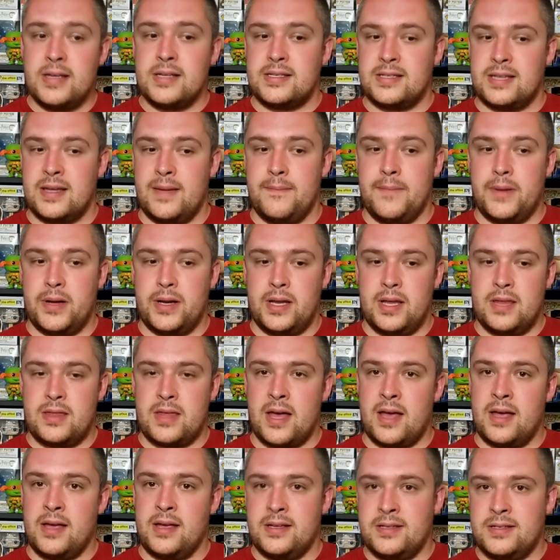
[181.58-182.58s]
somebody
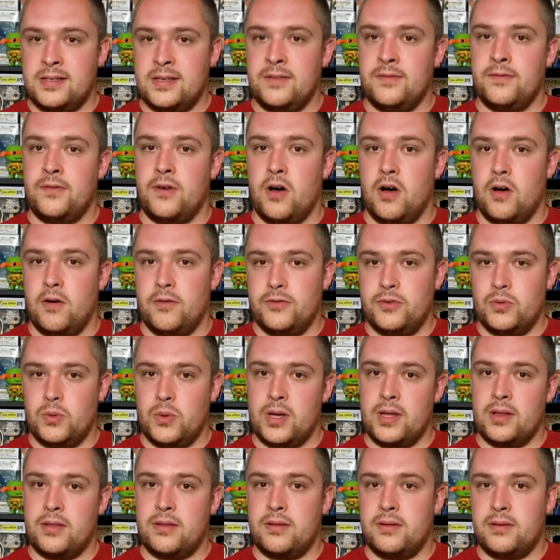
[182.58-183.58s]
that is involved
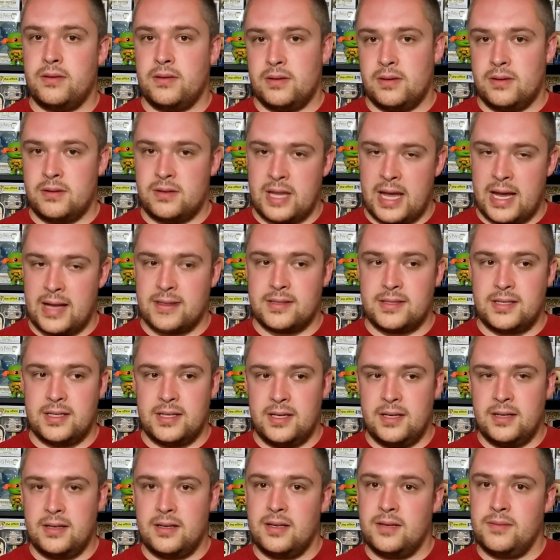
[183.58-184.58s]
with
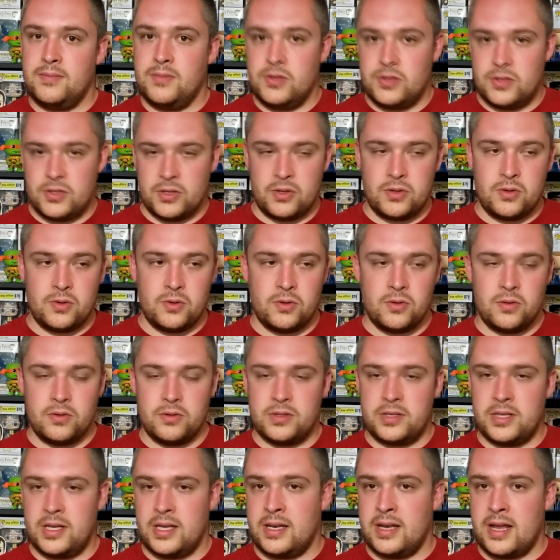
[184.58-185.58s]
dancing and
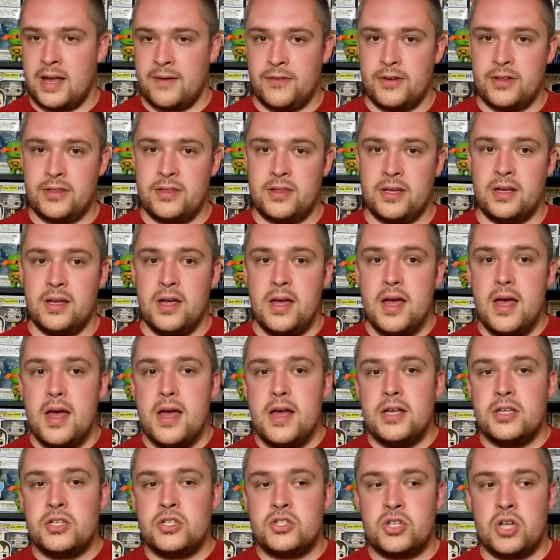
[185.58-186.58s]
musicals and everything.
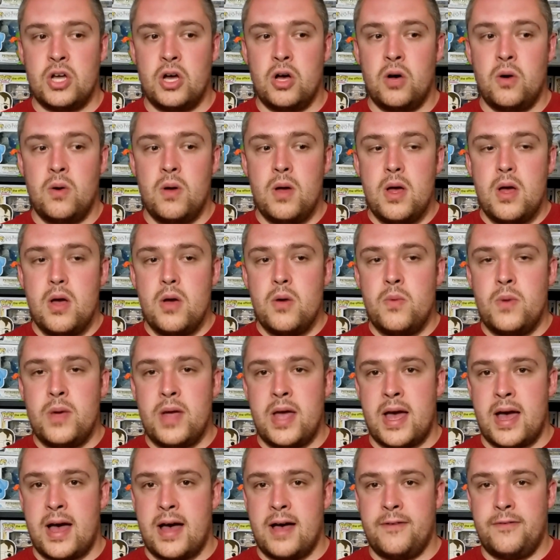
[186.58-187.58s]
So we
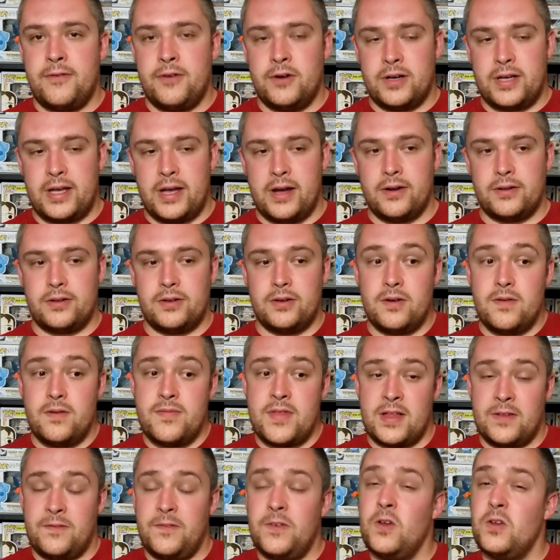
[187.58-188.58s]
have her character
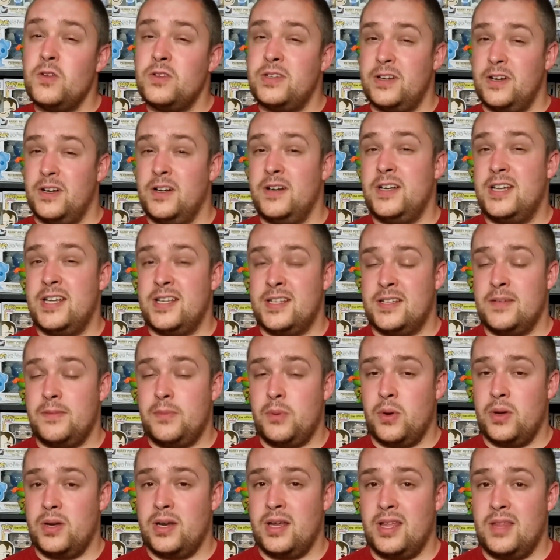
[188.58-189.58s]
that feels very
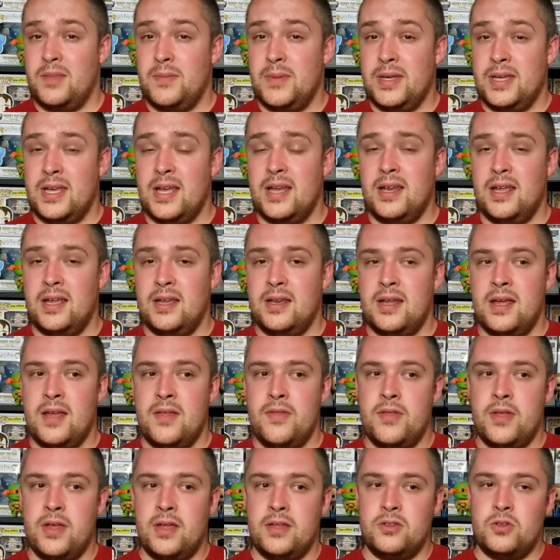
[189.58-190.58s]
disappointed in the beginning,
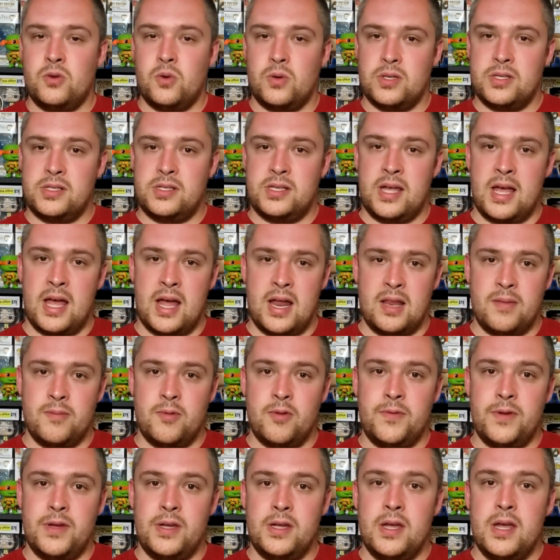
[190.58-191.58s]
and then towards the end of the
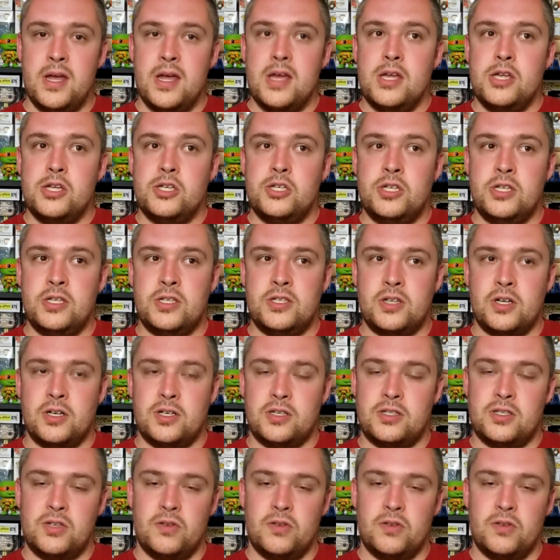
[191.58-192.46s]
movie, she starts to